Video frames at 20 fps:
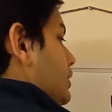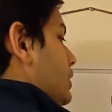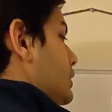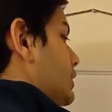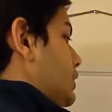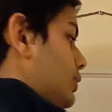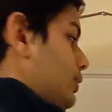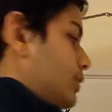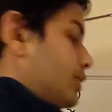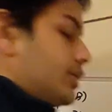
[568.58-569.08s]
on
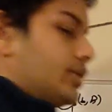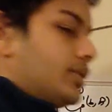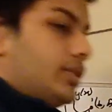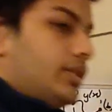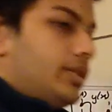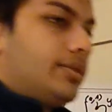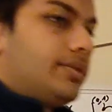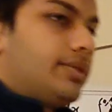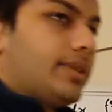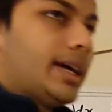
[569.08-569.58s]
the order
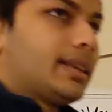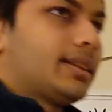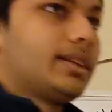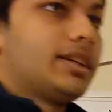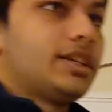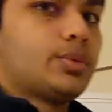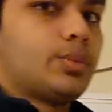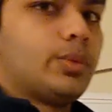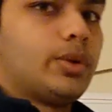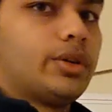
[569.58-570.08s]
of at
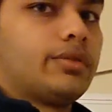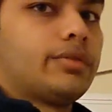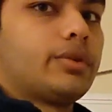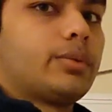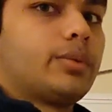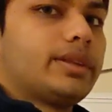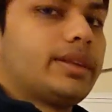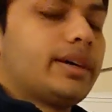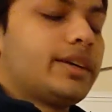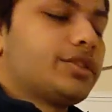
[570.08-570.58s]
least 1 over
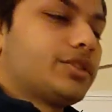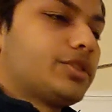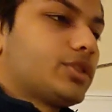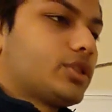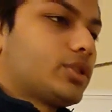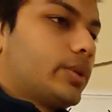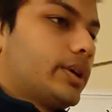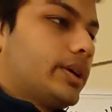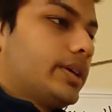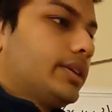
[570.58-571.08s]
1000
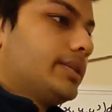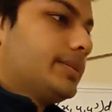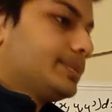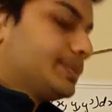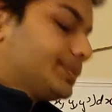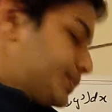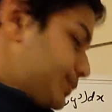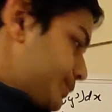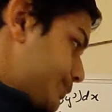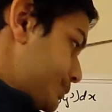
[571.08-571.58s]
squared.
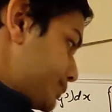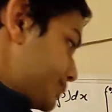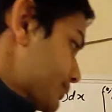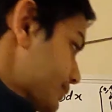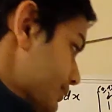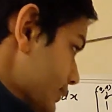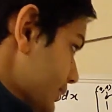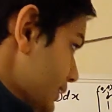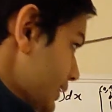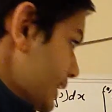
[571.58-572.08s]

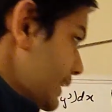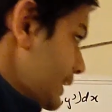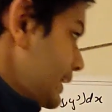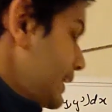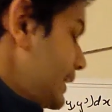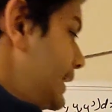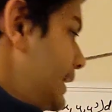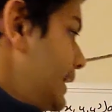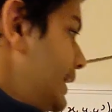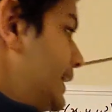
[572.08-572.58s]

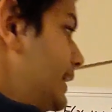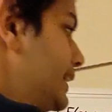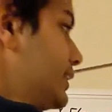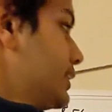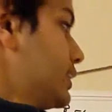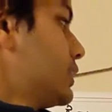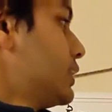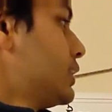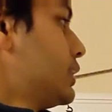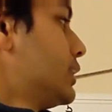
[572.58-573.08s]

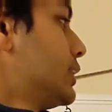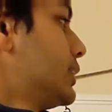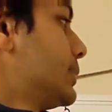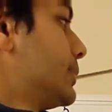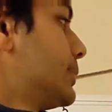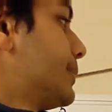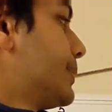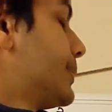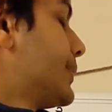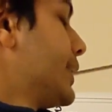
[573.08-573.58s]
And
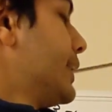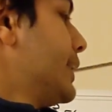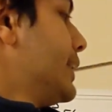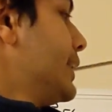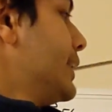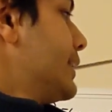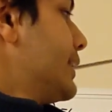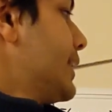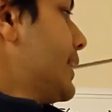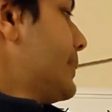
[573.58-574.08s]

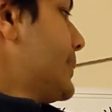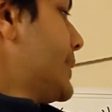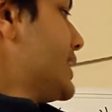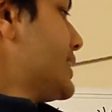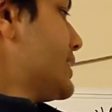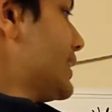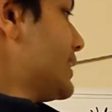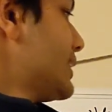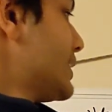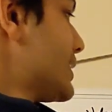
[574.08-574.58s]
that means
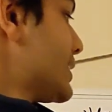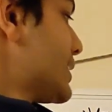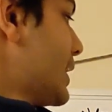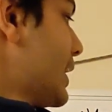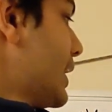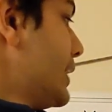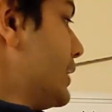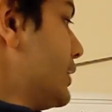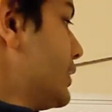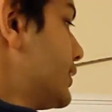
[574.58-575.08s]
that the
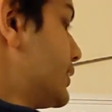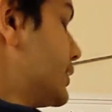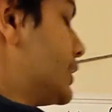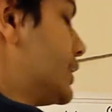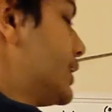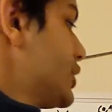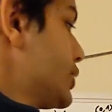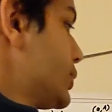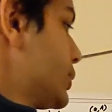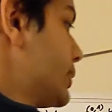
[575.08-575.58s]
sign of
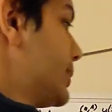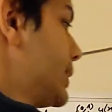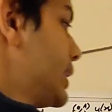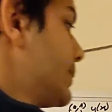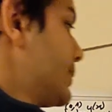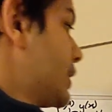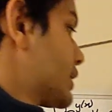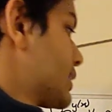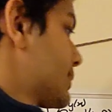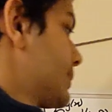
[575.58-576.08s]
this will be
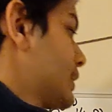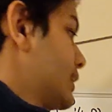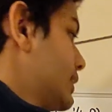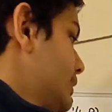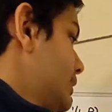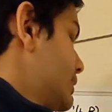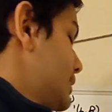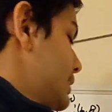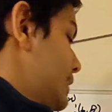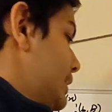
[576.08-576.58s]
approximately
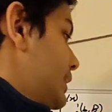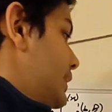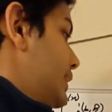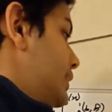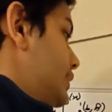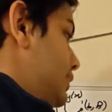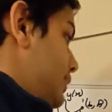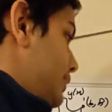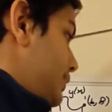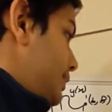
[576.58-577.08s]
the sign
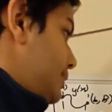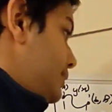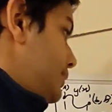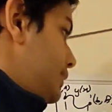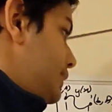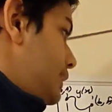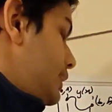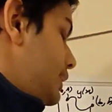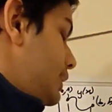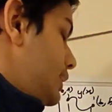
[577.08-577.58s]
of
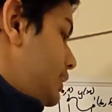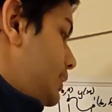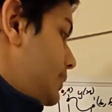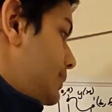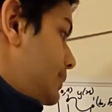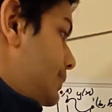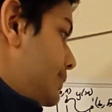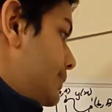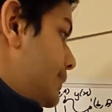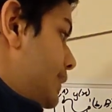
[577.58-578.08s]

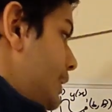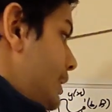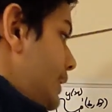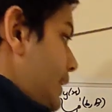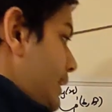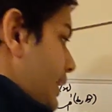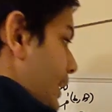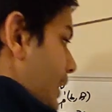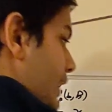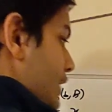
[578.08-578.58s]

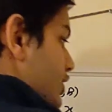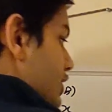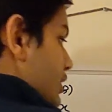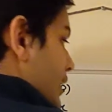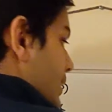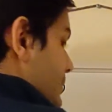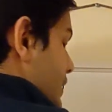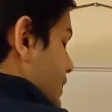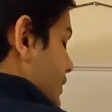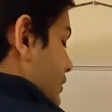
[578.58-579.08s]
h
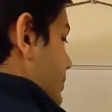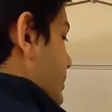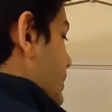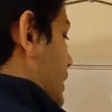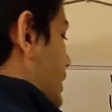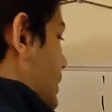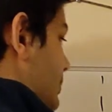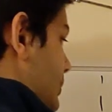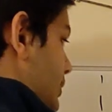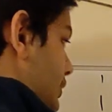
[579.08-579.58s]
times f
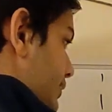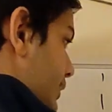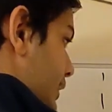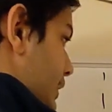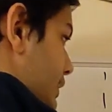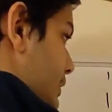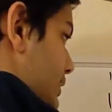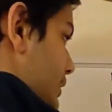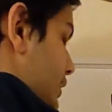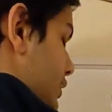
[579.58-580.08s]
prime of
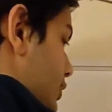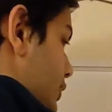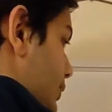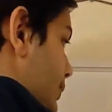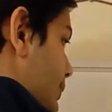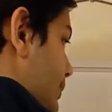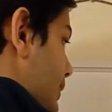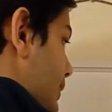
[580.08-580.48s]
x0.